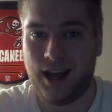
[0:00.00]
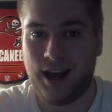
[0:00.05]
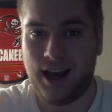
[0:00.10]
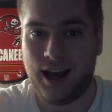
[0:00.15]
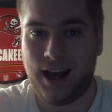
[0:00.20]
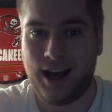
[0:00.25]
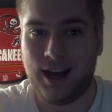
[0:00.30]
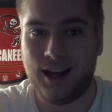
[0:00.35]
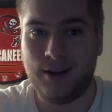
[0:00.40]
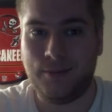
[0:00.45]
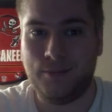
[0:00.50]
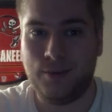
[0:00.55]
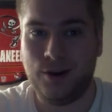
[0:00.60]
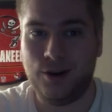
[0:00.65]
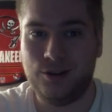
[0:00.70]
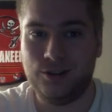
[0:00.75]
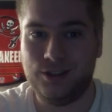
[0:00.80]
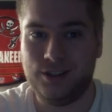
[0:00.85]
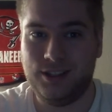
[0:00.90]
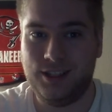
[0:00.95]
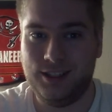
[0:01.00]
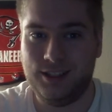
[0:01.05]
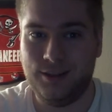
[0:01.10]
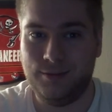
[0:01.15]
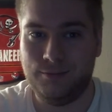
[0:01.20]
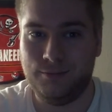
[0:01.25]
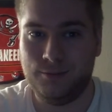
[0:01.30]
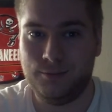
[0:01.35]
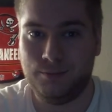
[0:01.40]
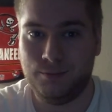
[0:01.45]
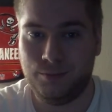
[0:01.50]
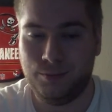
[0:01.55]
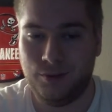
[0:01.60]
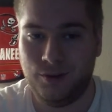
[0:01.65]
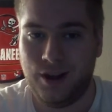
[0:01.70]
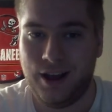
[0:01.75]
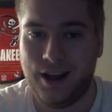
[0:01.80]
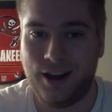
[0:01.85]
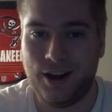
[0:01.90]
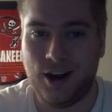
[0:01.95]
and a postseason
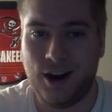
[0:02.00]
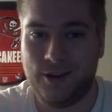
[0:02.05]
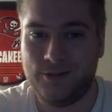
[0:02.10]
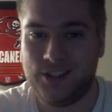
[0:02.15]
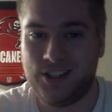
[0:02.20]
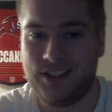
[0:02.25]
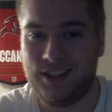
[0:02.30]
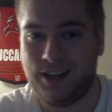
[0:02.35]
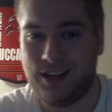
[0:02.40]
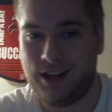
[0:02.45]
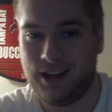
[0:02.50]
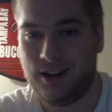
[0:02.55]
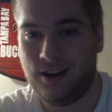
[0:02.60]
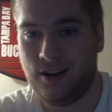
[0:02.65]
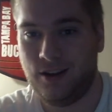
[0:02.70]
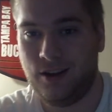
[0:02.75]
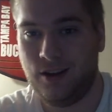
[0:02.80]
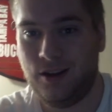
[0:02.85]
playoff seed.